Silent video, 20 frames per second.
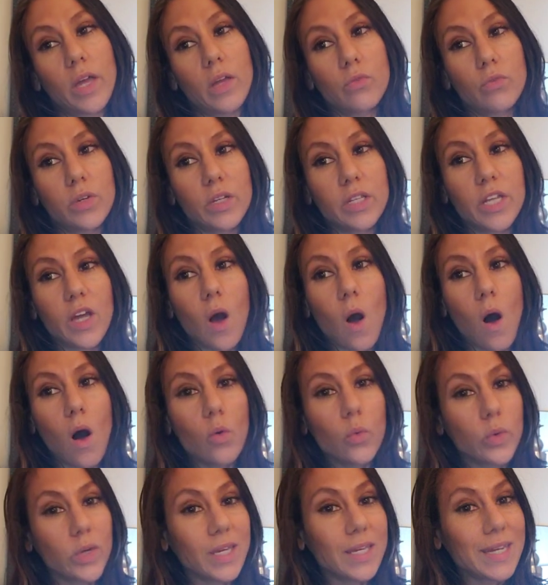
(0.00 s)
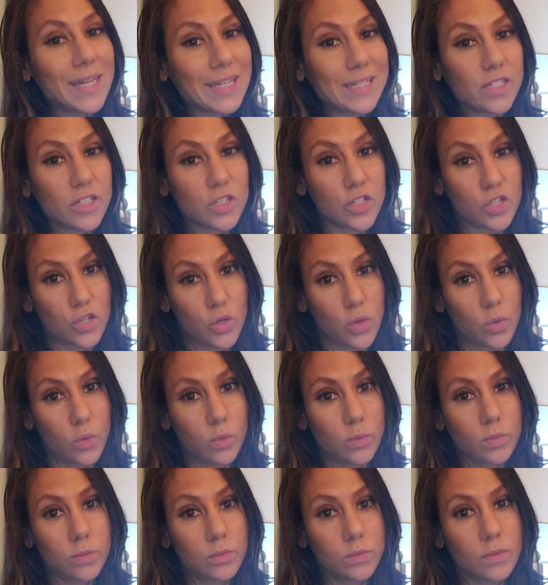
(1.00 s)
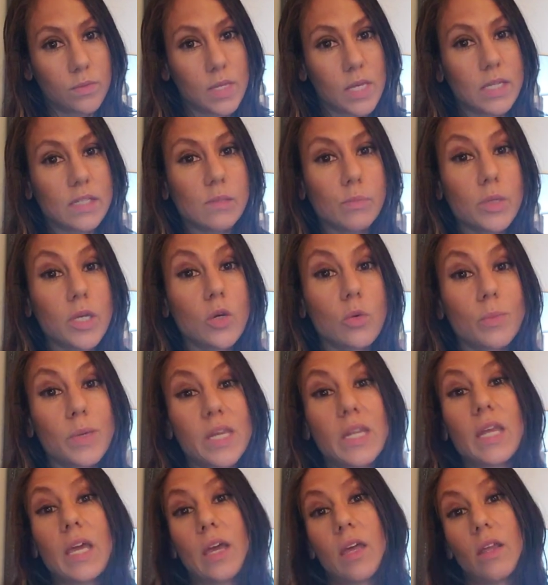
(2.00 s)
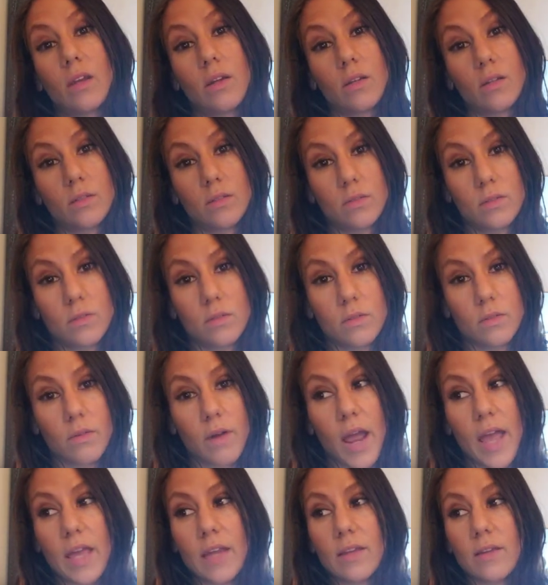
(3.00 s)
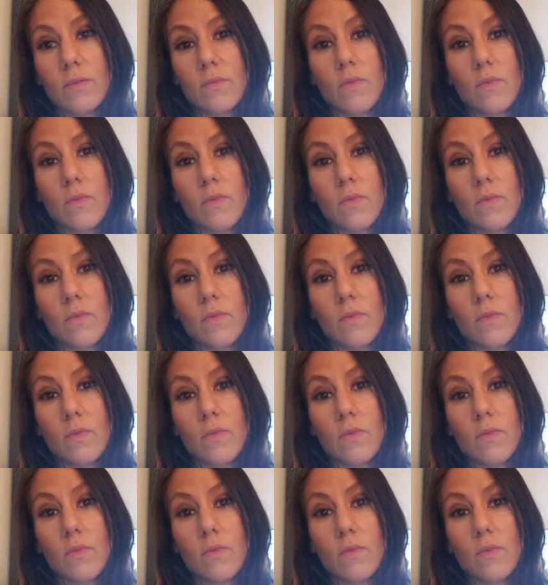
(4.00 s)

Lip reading: And really all we need to do is be obedient, right?